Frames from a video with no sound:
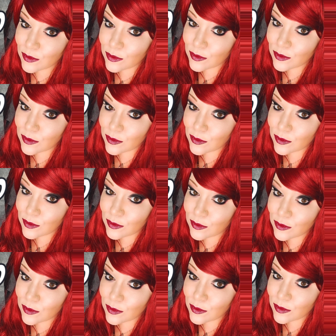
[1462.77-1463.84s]
You will not
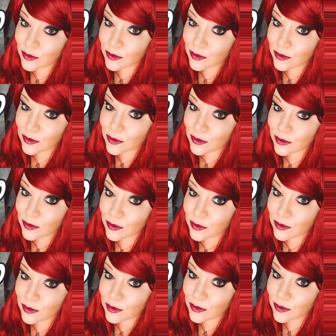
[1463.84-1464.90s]
be able to find it
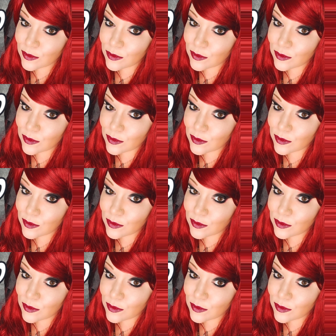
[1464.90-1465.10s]
again.